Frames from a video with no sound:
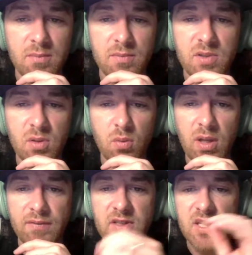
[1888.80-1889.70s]
So
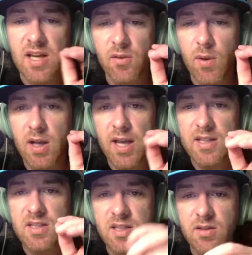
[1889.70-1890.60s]
we'll have to see how the
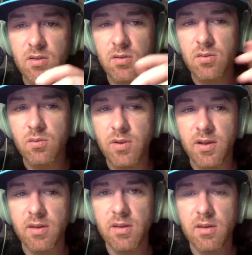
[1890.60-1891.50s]
Wildcats deal
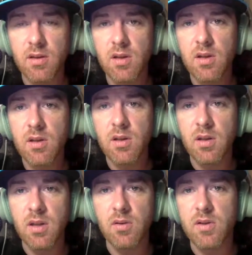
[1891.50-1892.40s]
with,
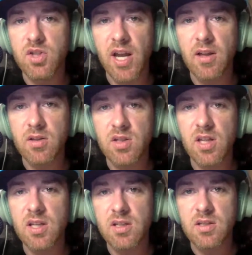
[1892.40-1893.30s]
the challenge
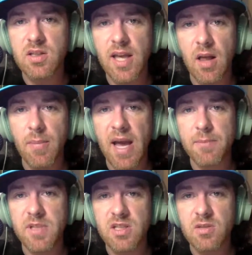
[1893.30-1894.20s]
that is Cal
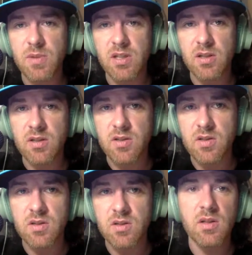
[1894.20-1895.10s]
Baptist,
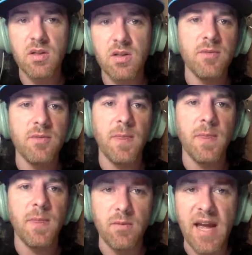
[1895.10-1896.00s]
because
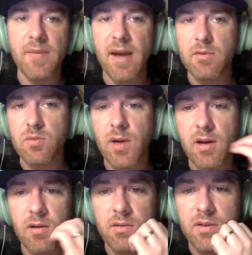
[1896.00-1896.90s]
that was
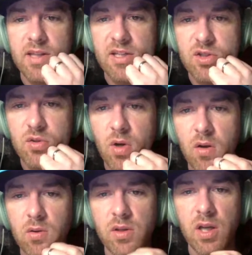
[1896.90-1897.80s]
where they
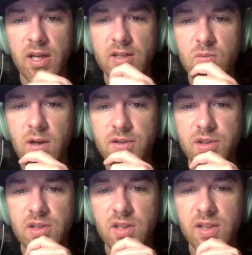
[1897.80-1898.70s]
struggled against
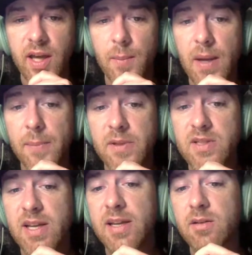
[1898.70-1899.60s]
Washington. Cal
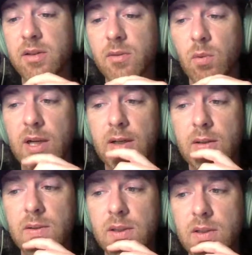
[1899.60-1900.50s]
Baptist handled it
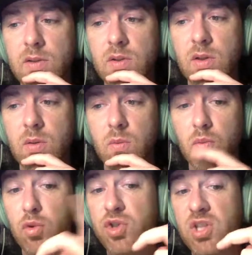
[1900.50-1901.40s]
well, and so
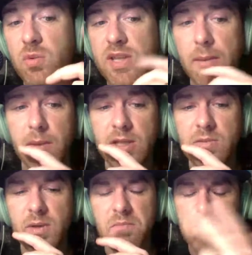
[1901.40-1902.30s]
we'll see what that
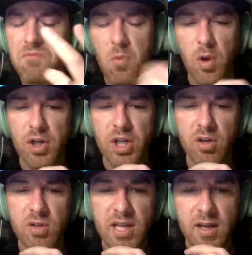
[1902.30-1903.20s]
means. But wanted to get
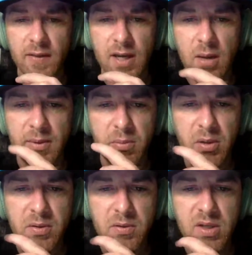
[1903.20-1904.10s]
your take on the common
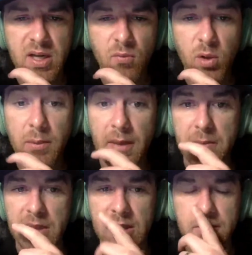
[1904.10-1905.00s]
opponent and kind of what it
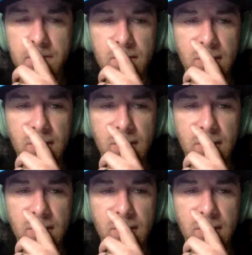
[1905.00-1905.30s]
might mean.